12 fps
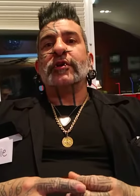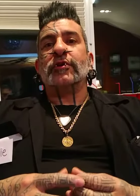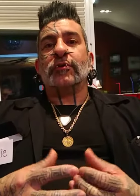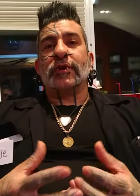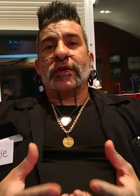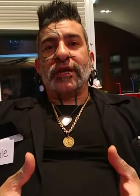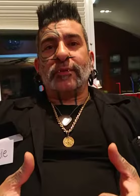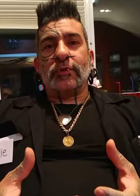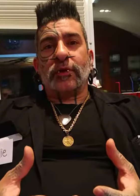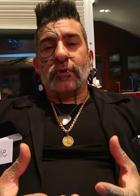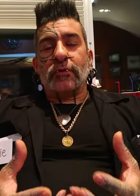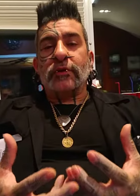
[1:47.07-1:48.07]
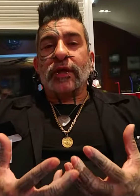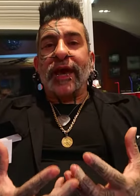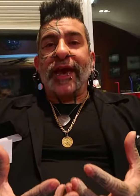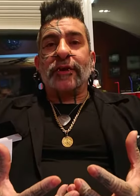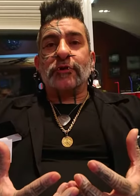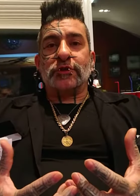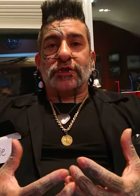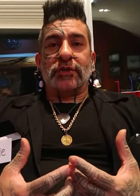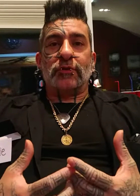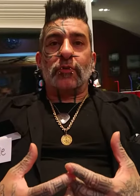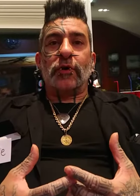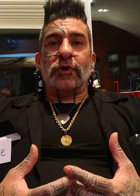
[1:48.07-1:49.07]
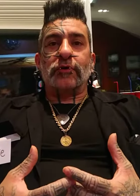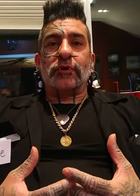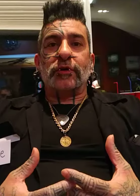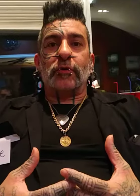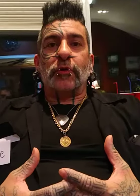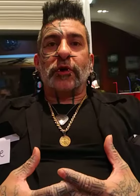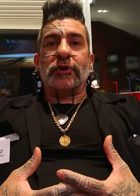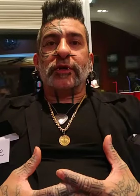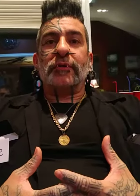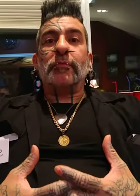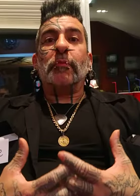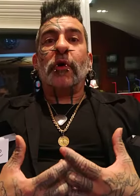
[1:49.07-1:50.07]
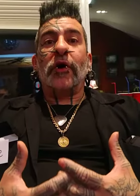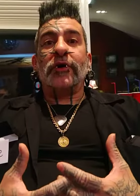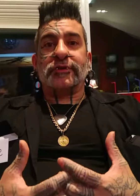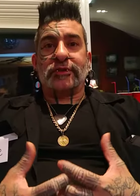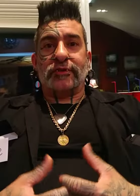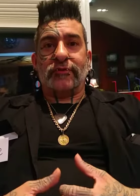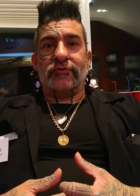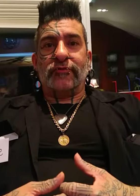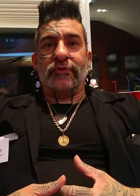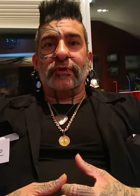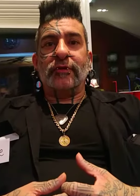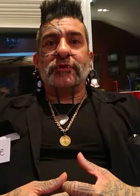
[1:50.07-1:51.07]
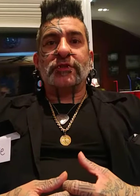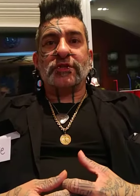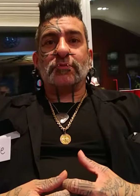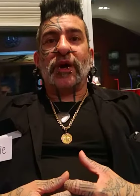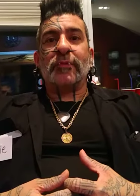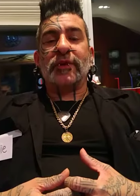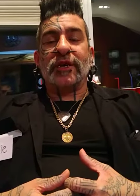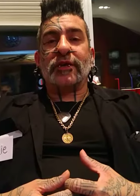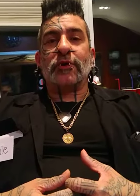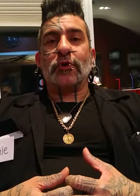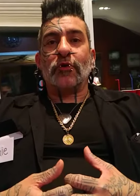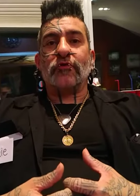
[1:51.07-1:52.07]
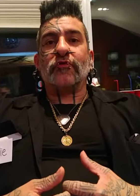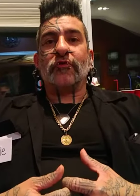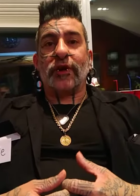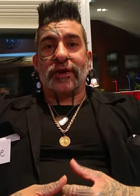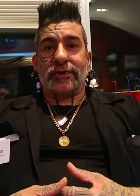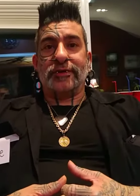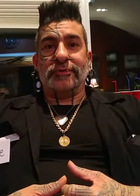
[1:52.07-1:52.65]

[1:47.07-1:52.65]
You can keep the, the energy and the water in your body positive just by being your own friend.